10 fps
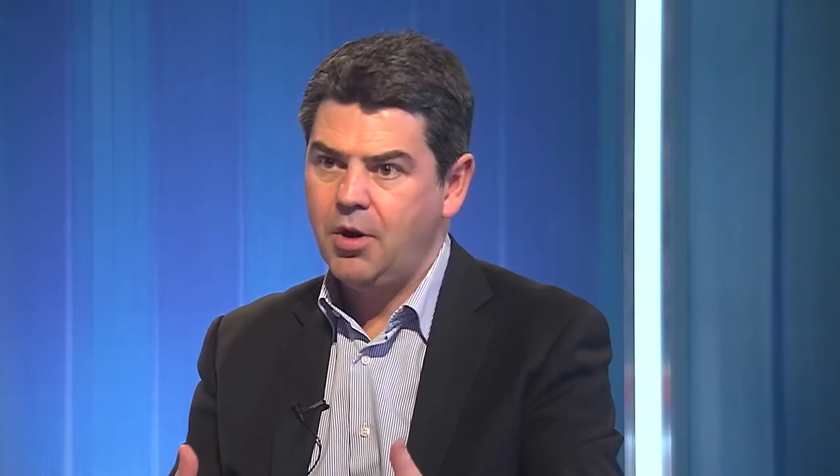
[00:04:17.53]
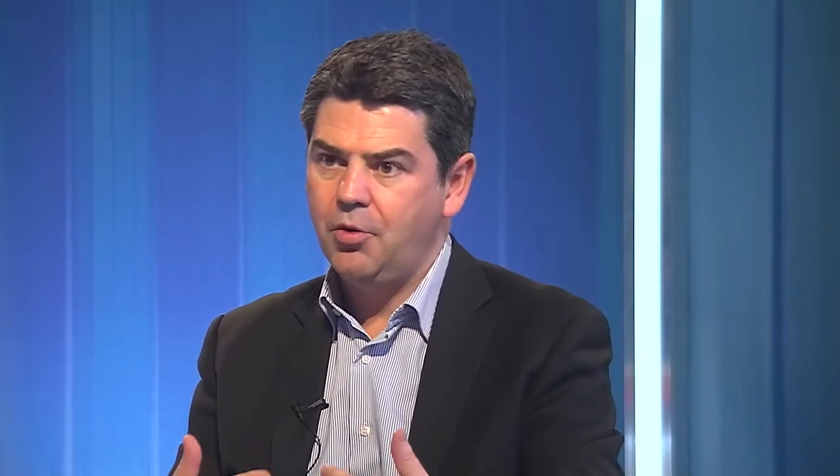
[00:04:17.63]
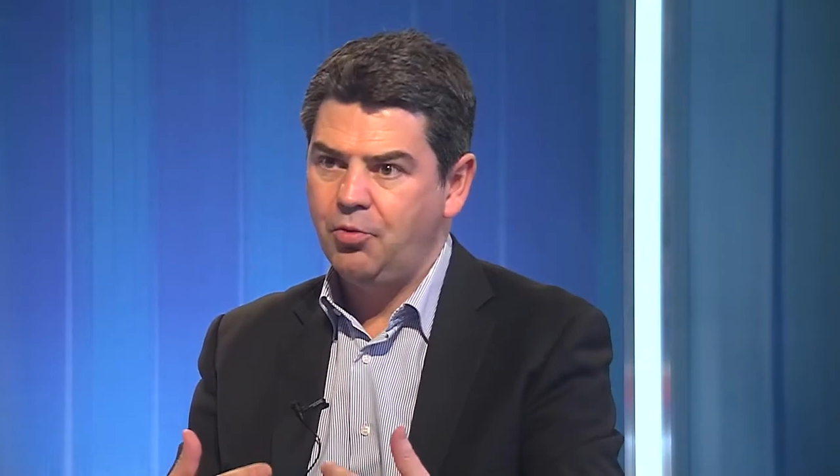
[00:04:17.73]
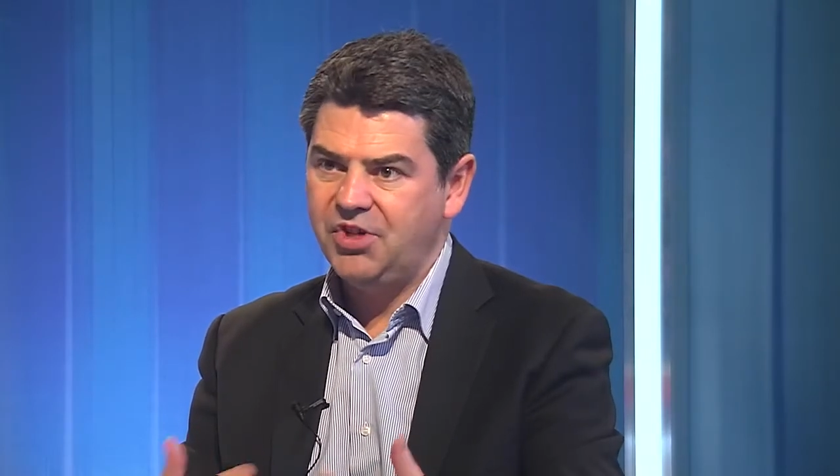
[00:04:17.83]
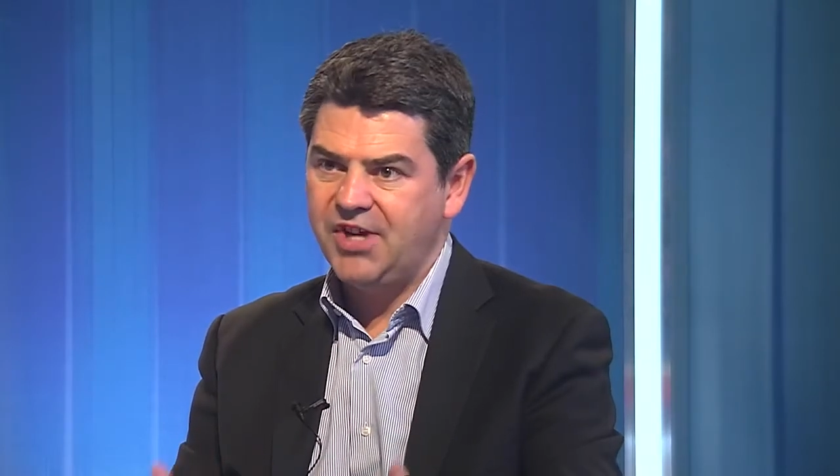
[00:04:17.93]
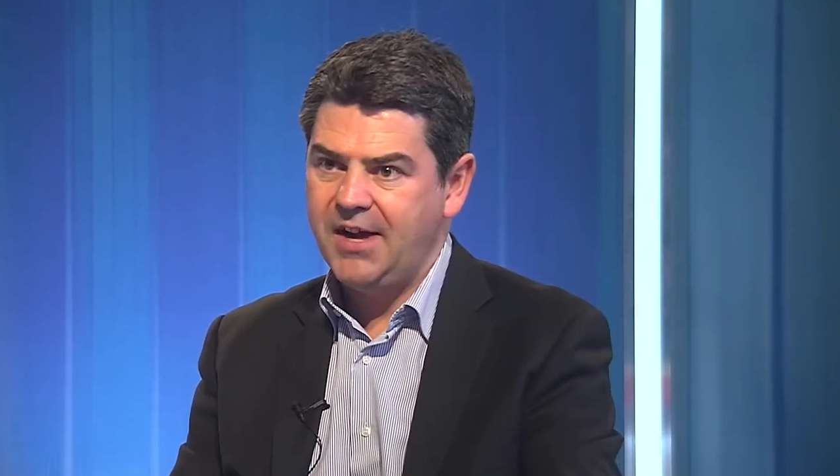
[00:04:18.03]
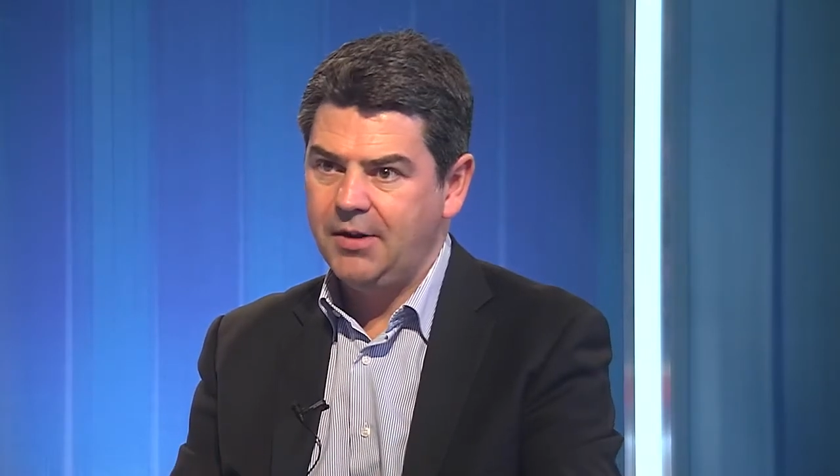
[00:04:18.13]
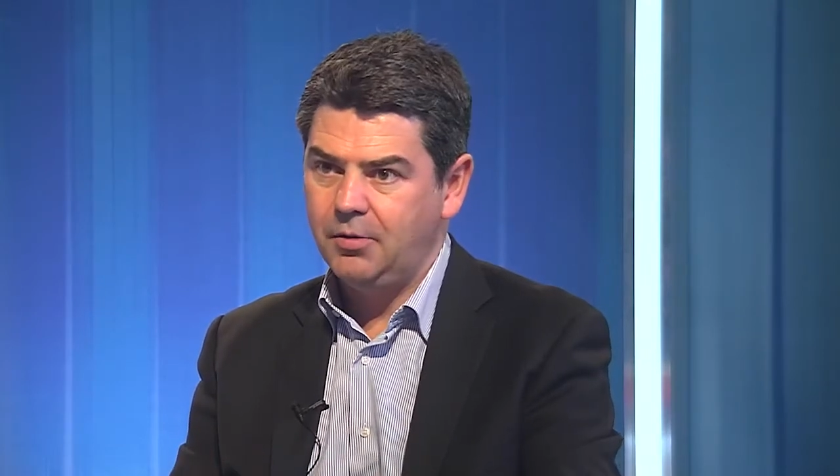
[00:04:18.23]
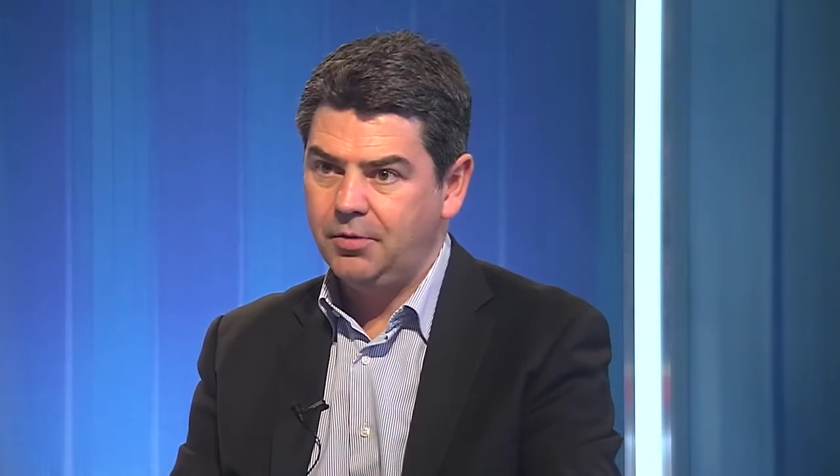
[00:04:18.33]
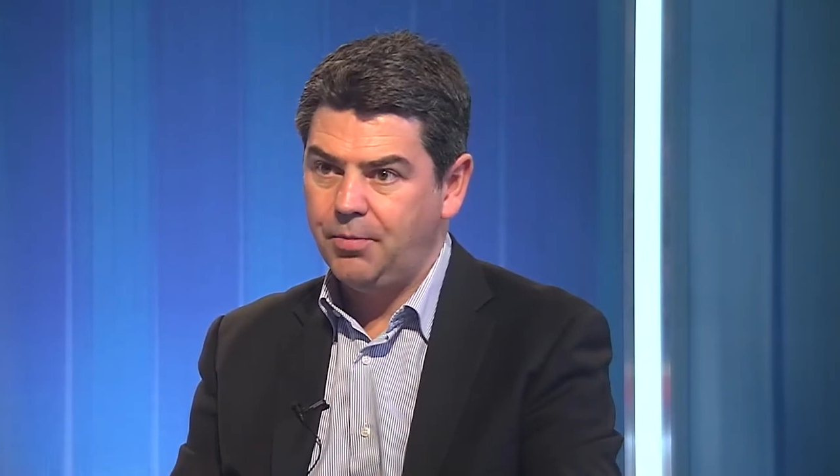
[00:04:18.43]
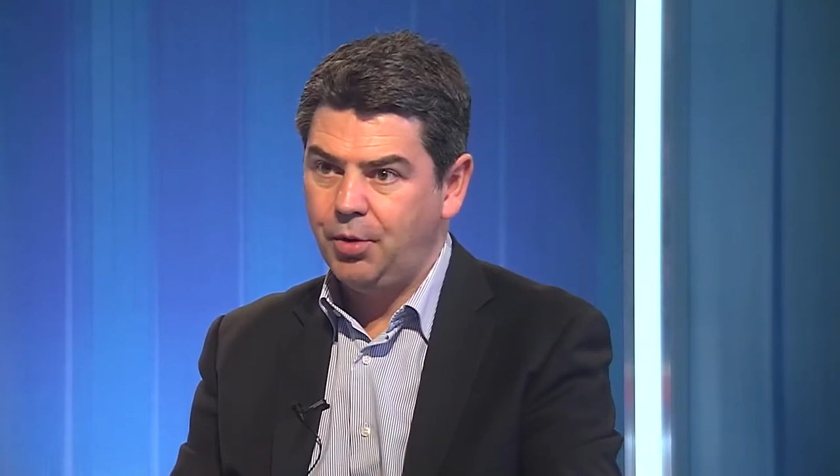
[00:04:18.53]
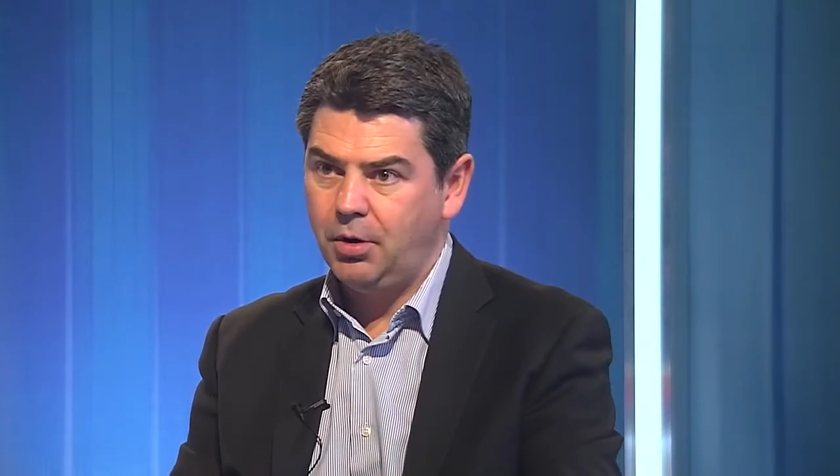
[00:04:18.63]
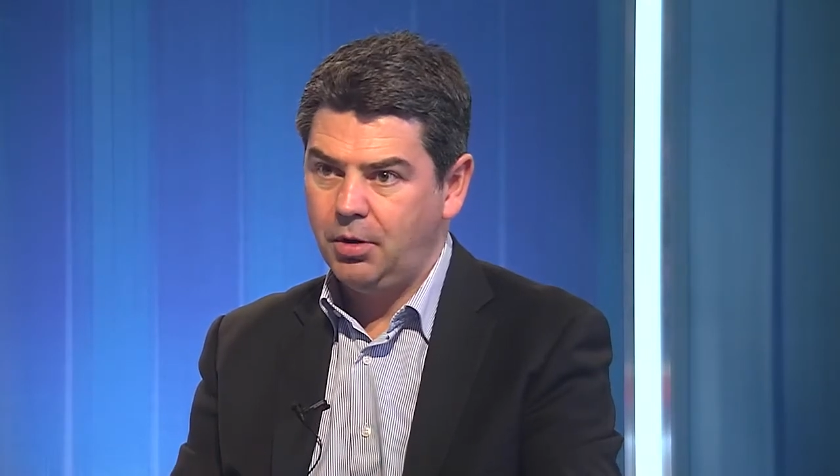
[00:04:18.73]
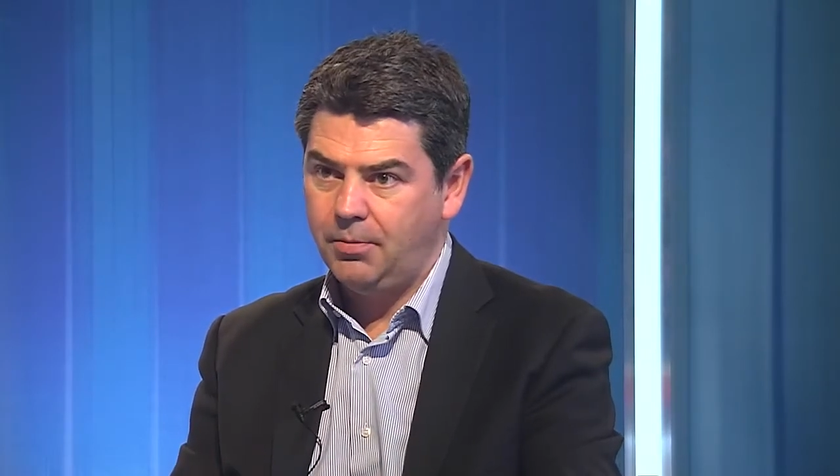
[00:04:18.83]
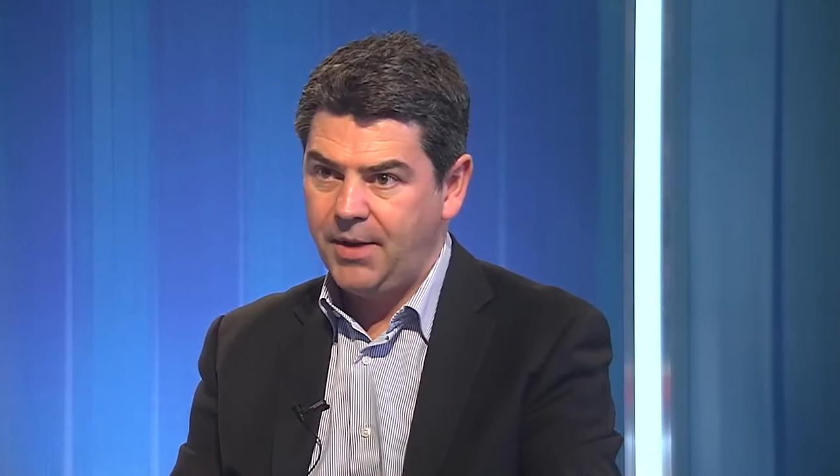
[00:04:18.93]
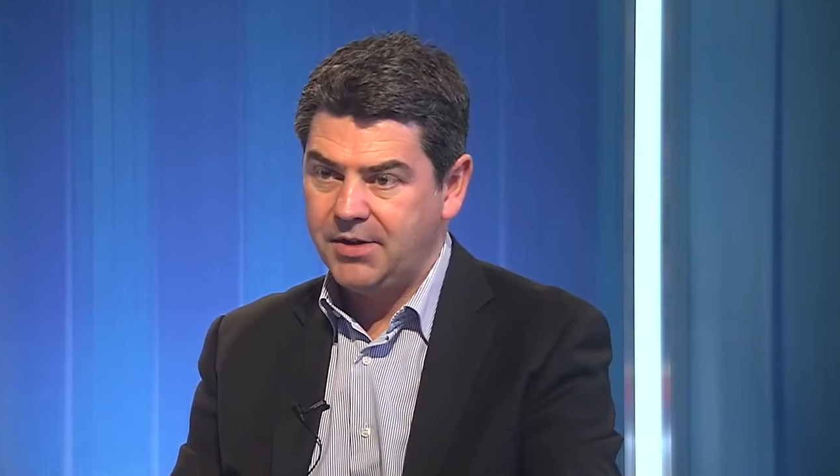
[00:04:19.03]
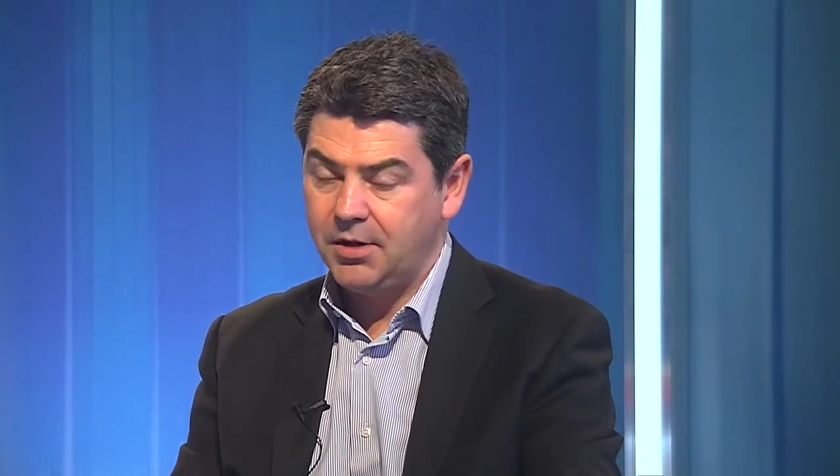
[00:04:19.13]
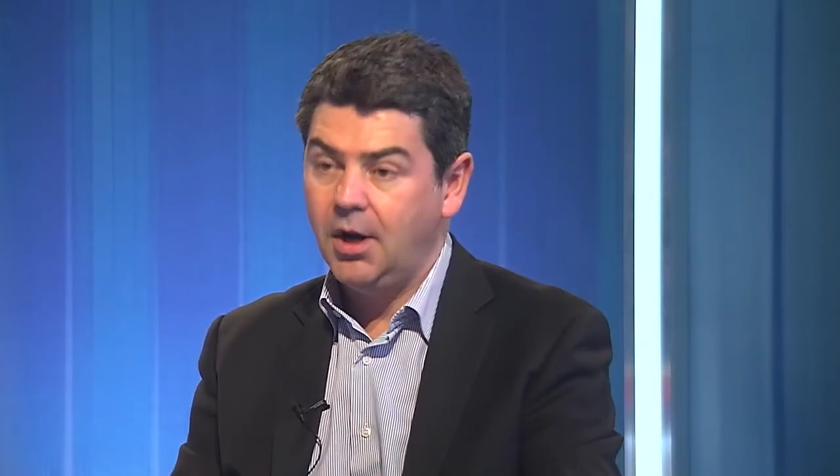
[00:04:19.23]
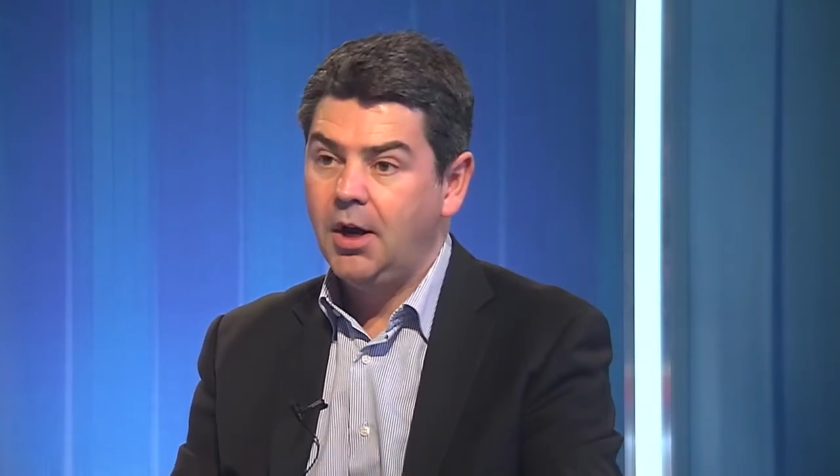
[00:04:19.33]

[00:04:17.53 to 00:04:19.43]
retain the ball a lot better.